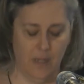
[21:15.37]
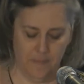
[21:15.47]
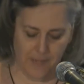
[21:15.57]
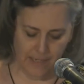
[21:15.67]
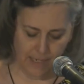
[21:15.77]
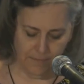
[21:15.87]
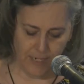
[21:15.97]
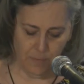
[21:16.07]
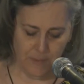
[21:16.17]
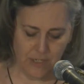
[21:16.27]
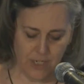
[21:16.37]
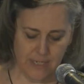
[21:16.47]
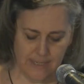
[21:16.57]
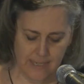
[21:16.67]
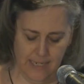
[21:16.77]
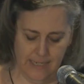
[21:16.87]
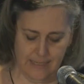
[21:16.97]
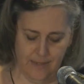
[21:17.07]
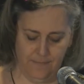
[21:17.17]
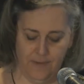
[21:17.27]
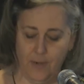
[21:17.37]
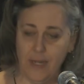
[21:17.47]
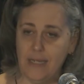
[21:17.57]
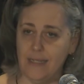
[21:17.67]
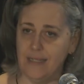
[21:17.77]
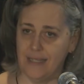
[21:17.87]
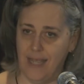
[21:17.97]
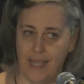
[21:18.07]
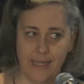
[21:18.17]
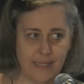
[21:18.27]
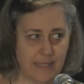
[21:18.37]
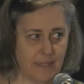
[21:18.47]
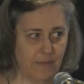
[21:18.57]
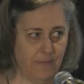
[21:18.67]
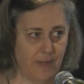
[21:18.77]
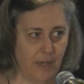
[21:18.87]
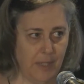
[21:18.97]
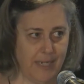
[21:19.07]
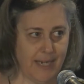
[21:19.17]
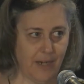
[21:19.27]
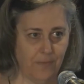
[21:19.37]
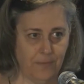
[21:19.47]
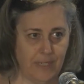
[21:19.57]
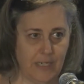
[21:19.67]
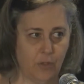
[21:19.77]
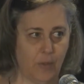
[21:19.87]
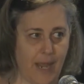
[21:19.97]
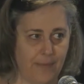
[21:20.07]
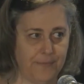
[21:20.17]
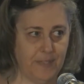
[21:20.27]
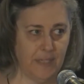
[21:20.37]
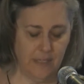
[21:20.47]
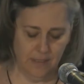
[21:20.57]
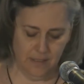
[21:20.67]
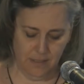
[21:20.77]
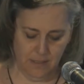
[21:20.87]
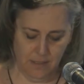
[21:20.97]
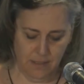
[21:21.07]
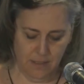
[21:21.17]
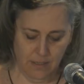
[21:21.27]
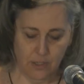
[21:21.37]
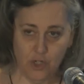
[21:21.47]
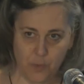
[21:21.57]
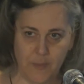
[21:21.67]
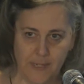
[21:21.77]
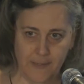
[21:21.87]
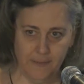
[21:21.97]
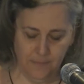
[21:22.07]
An elevator pitch is a very concise, very carefully crafted spiel